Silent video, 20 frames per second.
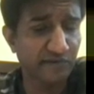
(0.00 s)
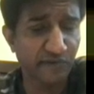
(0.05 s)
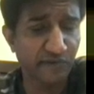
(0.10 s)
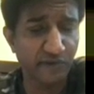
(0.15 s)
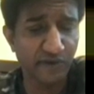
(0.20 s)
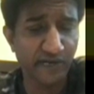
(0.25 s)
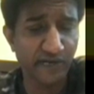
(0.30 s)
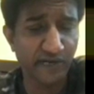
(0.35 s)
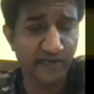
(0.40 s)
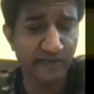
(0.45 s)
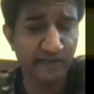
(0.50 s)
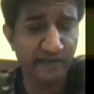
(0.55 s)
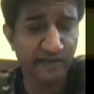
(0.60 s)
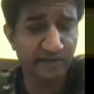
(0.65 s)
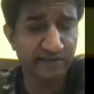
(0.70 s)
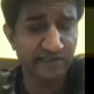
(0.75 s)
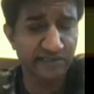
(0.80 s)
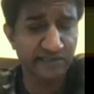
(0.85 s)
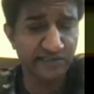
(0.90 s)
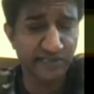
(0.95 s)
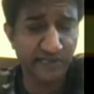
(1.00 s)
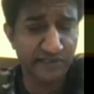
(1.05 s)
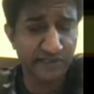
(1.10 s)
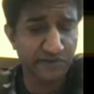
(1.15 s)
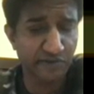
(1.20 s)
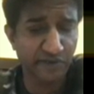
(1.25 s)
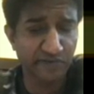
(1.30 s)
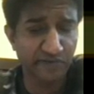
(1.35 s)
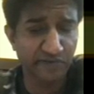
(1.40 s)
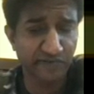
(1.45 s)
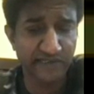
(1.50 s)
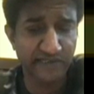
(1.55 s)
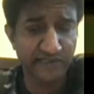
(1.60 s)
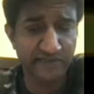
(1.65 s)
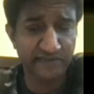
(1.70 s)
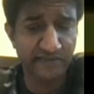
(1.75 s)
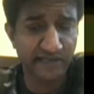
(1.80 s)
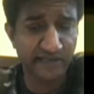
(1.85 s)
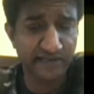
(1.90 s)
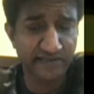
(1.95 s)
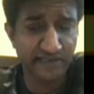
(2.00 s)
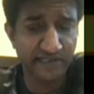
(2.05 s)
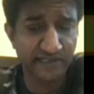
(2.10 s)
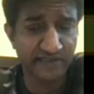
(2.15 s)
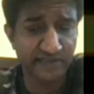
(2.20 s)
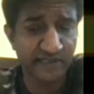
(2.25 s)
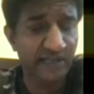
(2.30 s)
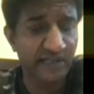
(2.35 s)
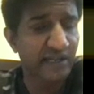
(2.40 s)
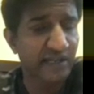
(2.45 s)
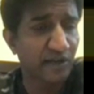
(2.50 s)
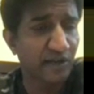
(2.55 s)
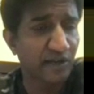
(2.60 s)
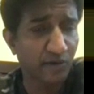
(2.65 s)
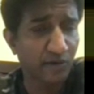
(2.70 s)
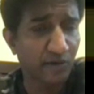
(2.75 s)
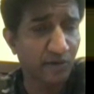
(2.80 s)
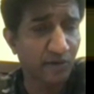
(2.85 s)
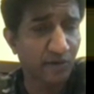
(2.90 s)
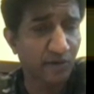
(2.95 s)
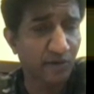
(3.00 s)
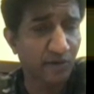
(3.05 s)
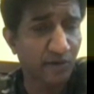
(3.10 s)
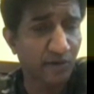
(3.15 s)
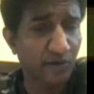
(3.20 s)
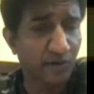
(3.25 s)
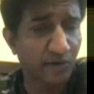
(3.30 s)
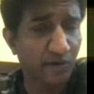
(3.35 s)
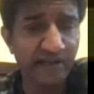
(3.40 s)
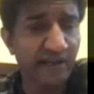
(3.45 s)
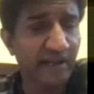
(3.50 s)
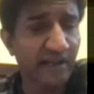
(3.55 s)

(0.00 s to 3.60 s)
If you look at it, it's in Joshua 5 and 6, collapsing.